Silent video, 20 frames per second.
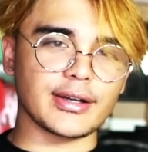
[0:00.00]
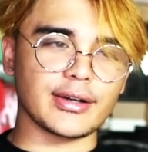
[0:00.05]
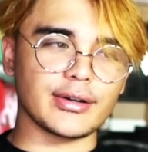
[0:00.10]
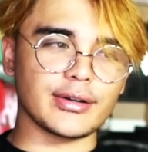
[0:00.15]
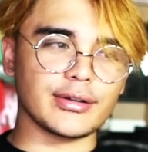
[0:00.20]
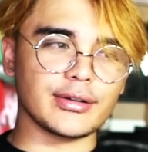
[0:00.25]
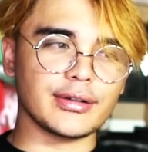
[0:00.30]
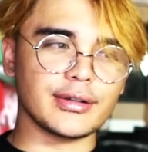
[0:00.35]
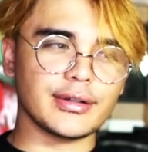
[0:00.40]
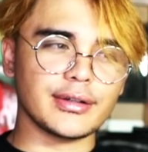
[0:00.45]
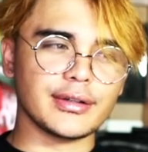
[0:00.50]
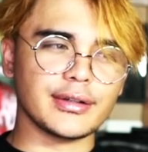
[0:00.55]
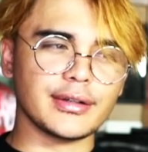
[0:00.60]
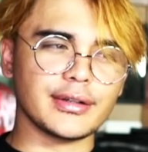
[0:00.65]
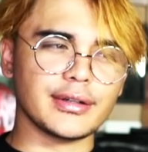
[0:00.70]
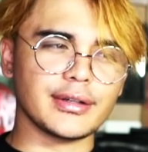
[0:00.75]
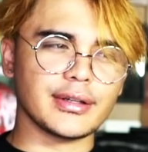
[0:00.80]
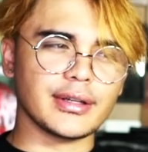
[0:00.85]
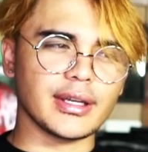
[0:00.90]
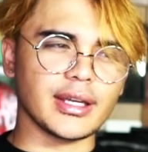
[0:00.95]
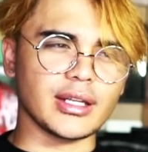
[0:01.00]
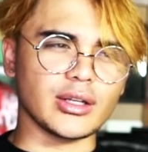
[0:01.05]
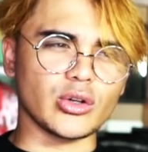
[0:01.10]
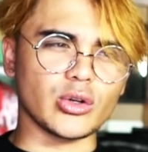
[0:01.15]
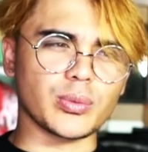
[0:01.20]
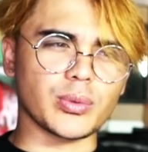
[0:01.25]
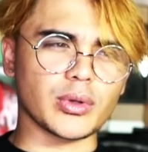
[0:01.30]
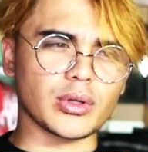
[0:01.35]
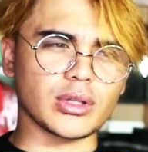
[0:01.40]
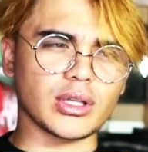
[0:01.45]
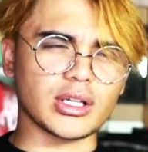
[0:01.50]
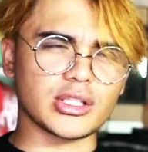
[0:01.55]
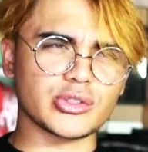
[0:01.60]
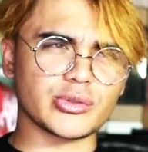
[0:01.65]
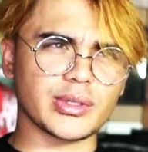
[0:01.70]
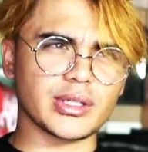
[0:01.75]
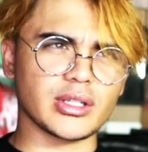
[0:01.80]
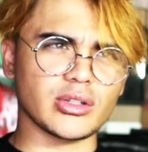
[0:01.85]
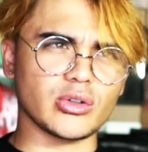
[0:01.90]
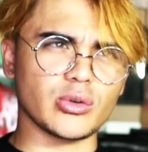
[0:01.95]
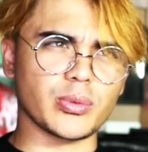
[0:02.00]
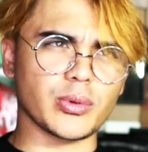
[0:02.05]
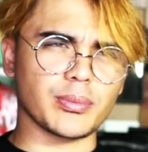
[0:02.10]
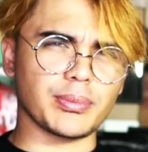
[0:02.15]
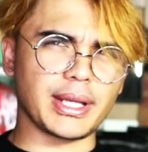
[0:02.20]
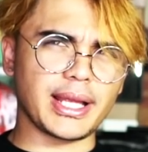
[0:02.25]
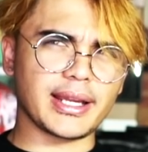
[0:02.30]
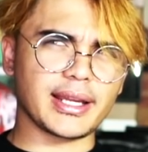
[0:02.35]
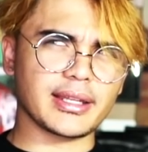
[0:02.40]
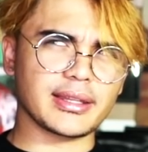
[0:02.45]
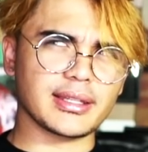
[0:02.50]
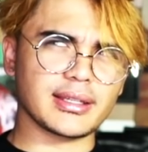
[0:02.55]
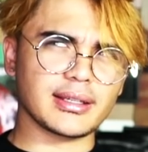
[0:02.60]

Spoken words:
and Uber Luxury and Uber Black, I